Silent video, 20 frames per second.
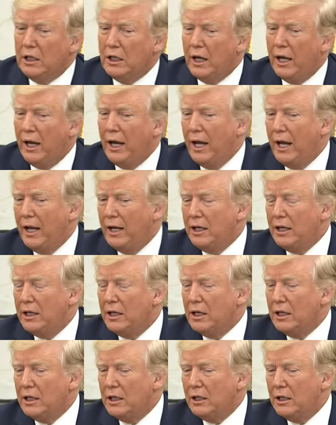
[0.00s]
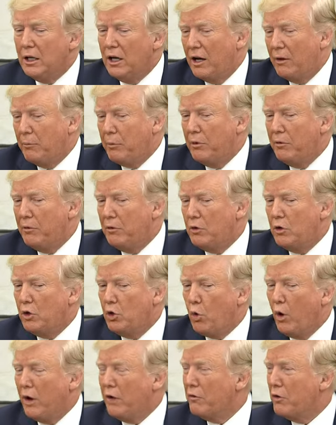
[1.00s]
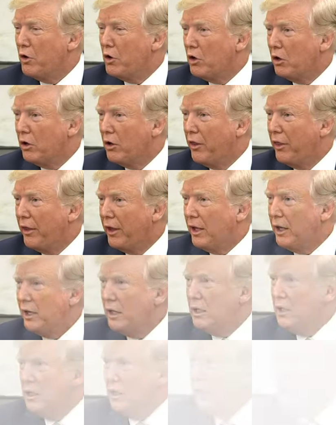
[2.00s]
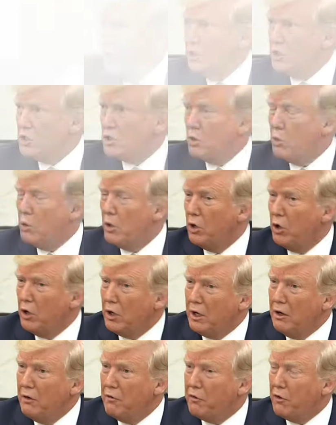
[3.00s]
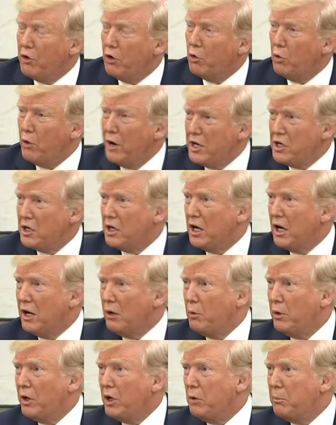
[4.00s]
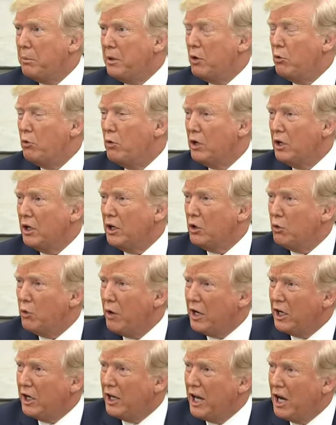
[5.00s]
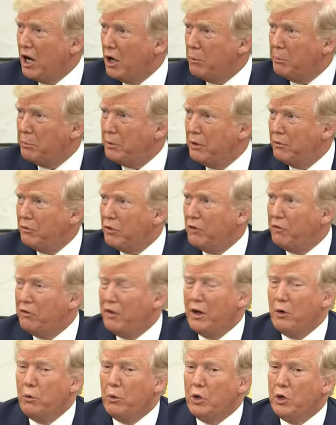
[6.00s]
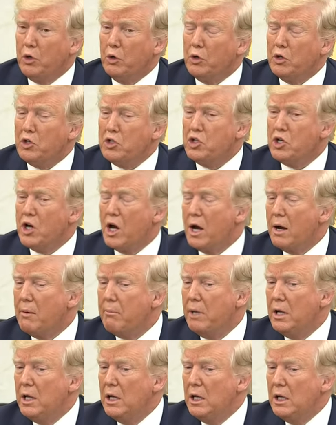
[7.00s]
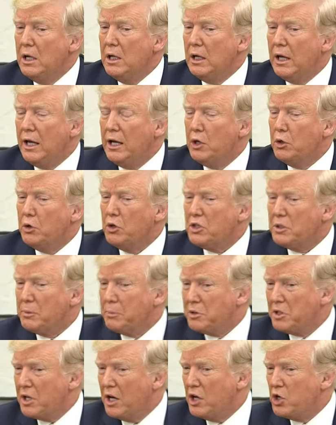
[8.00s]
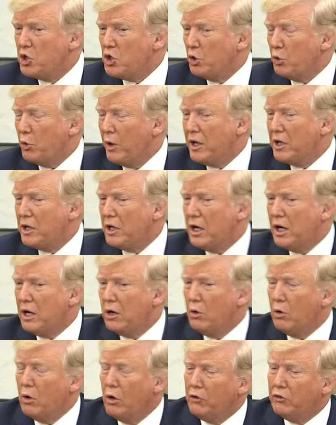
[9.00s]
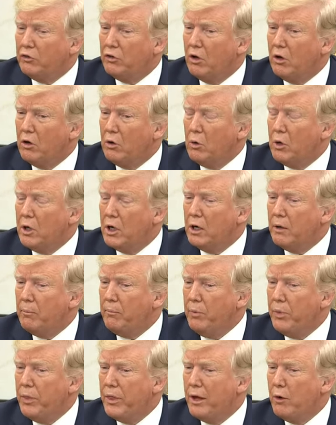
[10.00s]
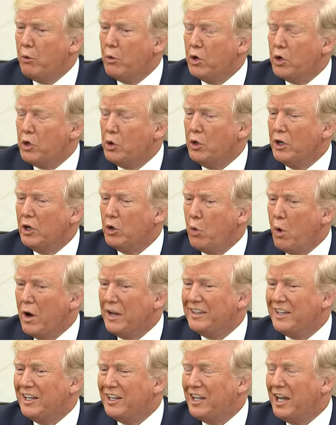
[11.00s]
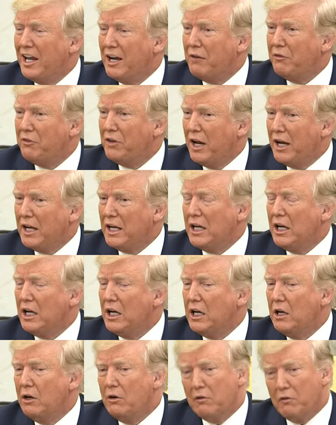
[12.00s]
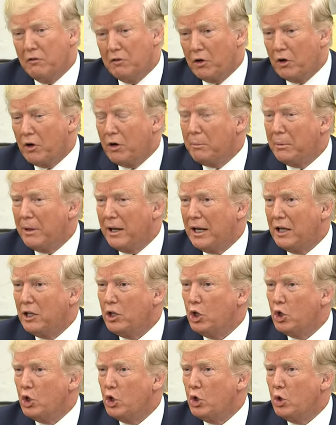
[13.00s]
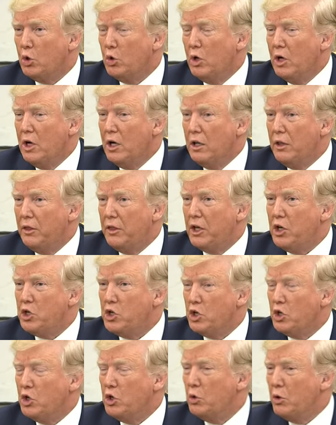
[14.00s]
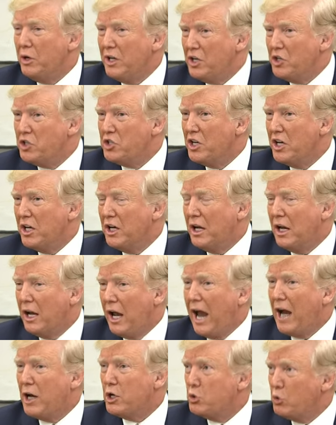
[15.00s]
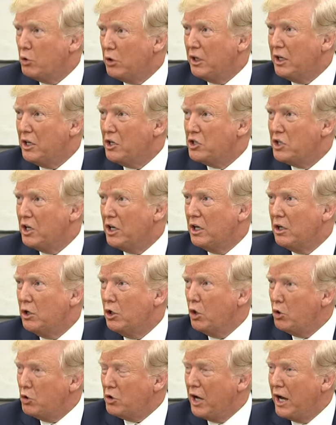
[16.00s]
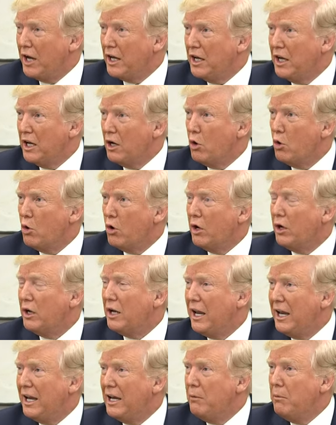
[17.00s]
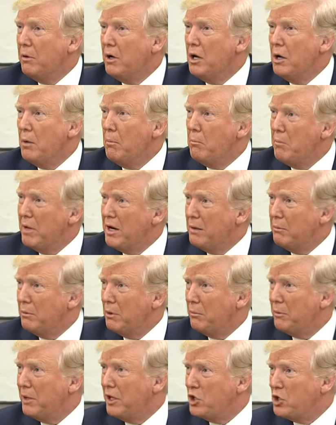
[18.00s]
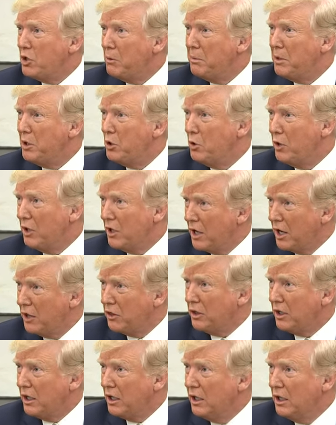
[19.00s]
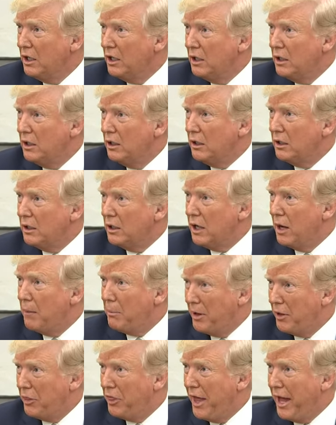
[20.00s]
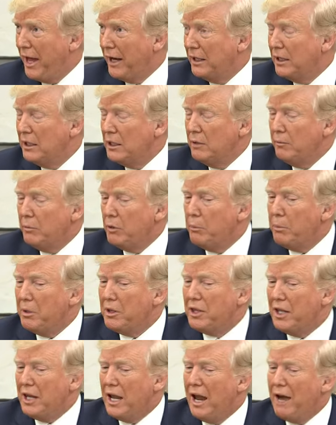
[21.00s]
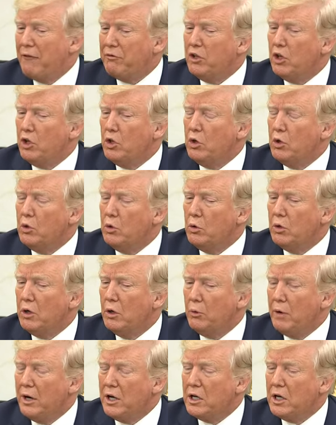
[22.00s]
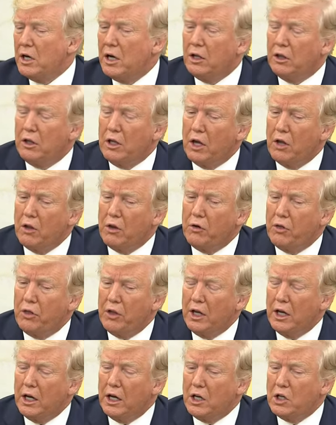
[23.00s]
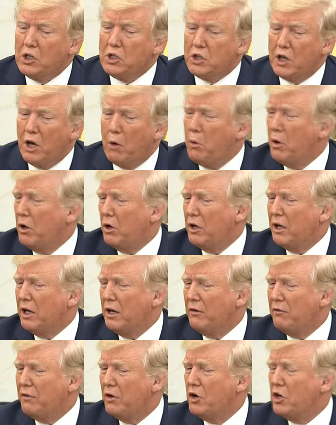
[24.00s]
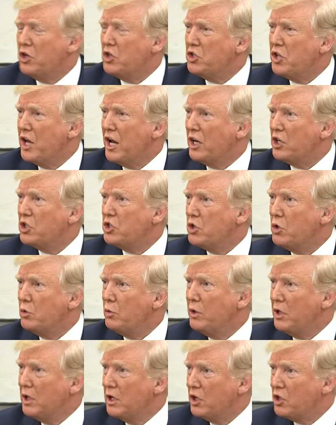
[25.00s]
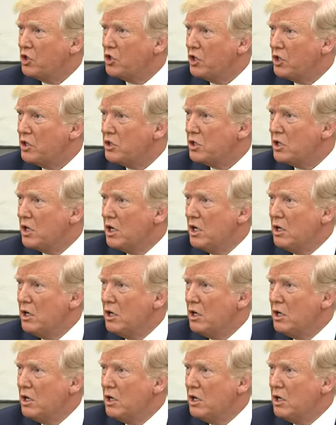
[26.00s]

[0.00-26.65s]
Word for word: and uh, you know, I've been quite vocal on that. So we're looking for a rate cut. We could be really greatly helped if the Fed would do its job and do a substantial rate cut. Also, uh, they were doing quantitative tightening, very bad to do. They should do easing, actual easing, no tightening, or at a minimum, they should be doing nothing about that, but they have to do a rate cut. The other thing is, yeah, we're looking at various tax reductions,